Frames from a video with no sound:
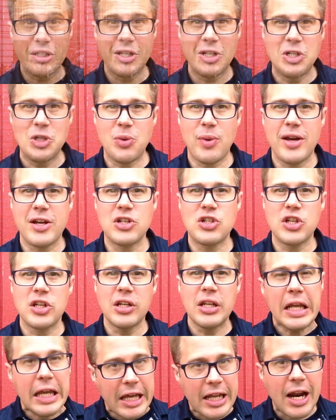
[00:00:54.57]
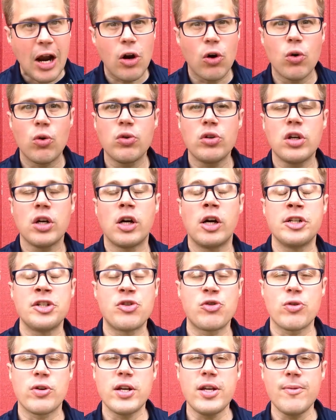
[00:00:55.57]
situation in our own
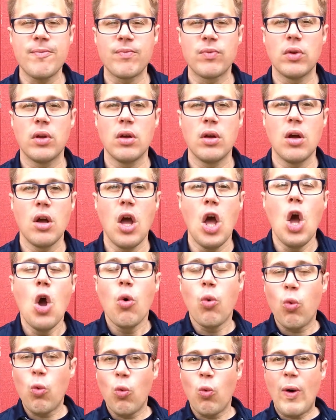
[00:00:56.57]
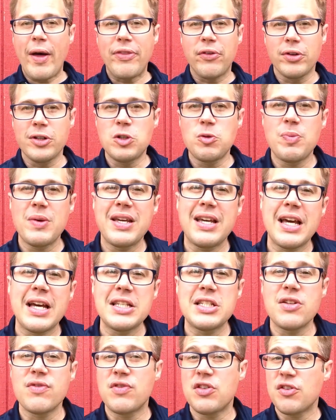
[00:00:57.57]
country, whether it's
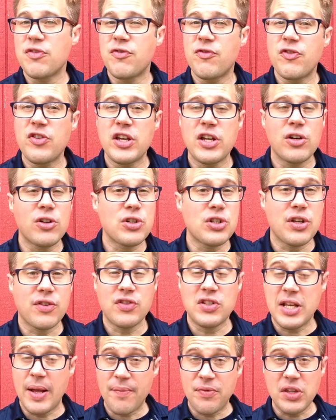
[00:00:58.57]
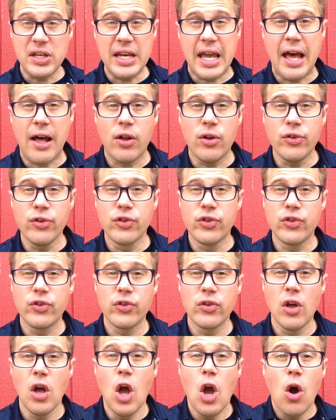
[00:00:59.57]
because of the fears of something
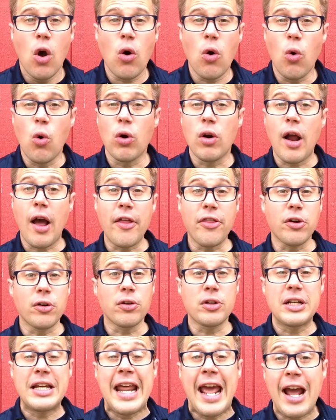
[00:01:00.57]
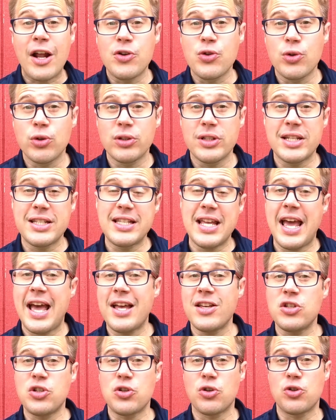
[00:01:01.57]
else, or other natural
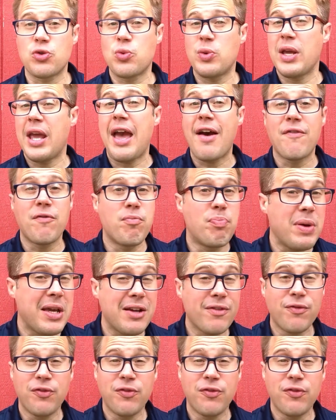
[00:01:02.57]
disasters. We have big